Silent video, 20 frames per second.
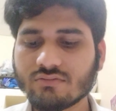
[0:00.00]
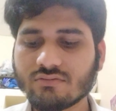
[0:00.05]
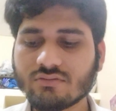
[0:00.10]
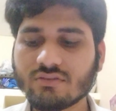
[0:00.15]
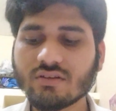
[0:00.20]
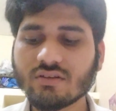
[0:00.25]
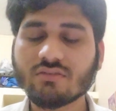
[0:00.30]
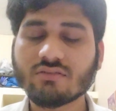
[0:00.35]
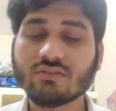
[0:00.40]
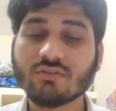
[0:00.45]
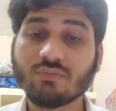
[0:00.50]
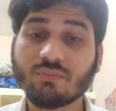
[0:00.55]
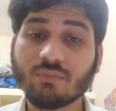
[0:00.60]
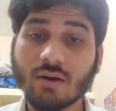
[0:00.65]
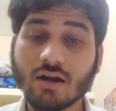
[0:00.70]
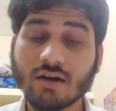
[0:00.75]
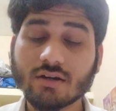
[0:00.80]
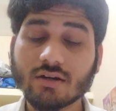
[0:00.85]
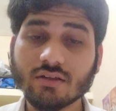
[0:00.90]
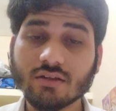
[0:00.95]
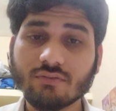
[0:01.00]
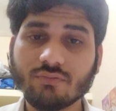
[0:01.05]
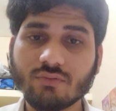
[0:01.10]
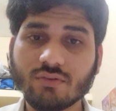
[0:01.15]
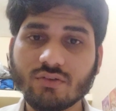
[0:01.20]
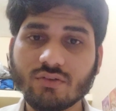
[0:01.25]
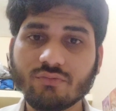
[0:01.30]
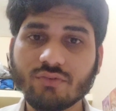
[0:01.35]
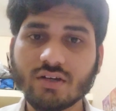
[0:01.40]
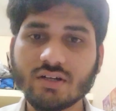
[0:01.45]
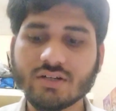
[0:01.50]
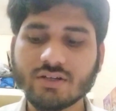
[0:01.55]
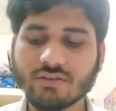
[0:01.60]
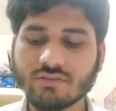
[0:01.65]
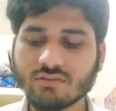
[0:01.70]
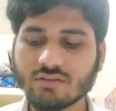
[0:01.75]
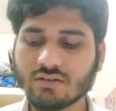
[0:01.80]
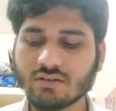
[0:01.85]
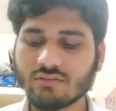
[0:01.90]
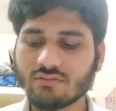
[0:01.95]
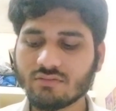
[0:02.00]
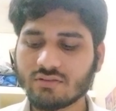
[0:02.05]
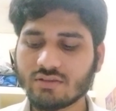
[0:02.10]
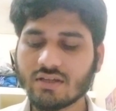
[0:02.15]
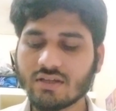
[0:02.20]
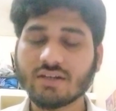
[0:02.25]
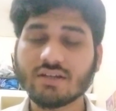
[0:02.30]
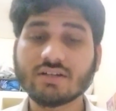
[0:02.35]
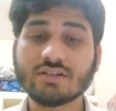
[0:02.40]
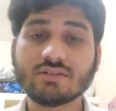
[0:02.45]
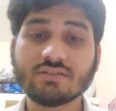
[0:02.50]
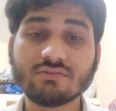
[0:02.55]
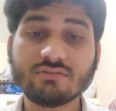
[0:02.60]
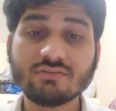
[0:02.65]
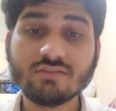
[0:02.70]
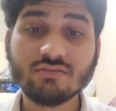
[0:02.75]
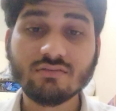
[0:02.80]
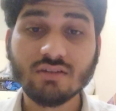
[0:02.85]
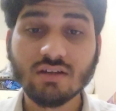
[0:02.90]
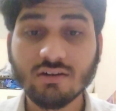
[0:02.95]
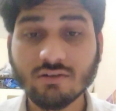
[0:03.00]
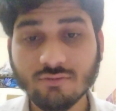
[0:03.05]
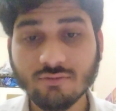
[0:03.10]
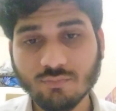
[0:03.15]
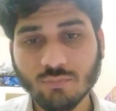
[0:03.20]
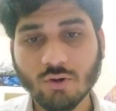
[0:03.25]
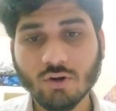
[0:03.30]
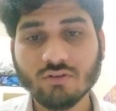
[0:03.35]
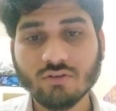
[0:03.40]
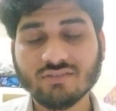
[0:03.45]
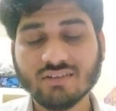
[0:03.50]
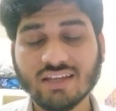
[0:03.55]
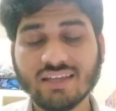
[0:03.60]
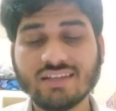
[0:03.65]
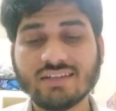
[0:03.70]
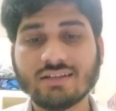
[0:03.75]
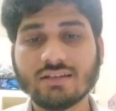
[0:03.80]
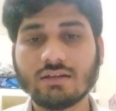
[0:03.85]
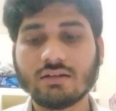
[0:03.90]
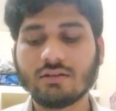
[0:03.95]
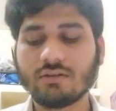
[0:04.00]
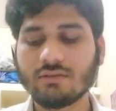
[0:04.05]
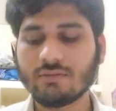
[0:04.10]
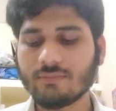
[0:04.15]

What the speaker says: sixth part, if we will discuss, then it is the sunspot cycle,